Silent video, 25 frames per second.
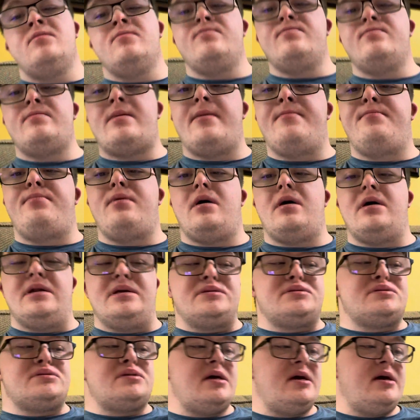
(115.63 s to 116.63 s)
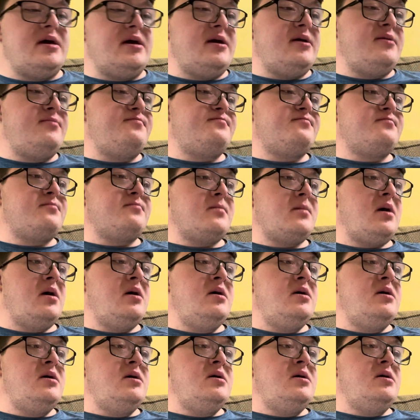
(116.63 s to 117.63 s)
my body shape,
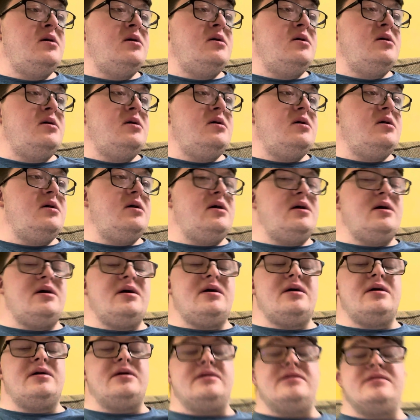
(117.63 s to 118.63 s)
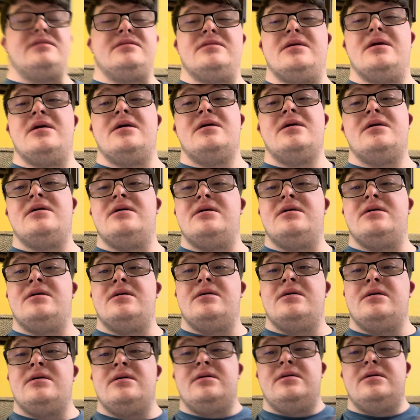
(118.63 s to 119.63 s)
and
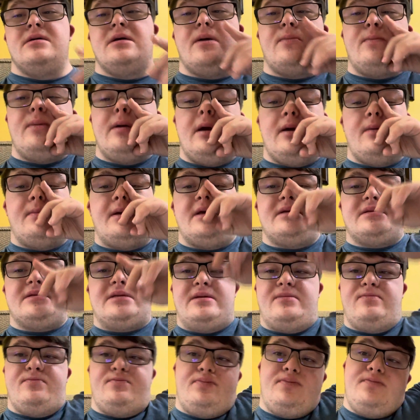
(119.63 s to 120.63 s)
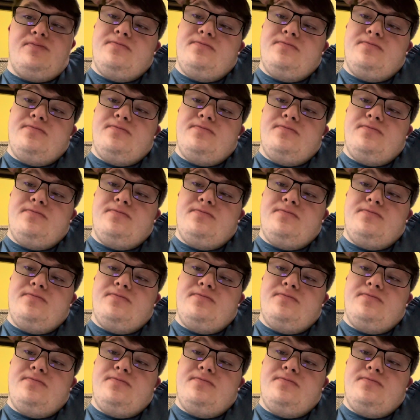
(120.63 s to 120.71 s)
it'll be amazing.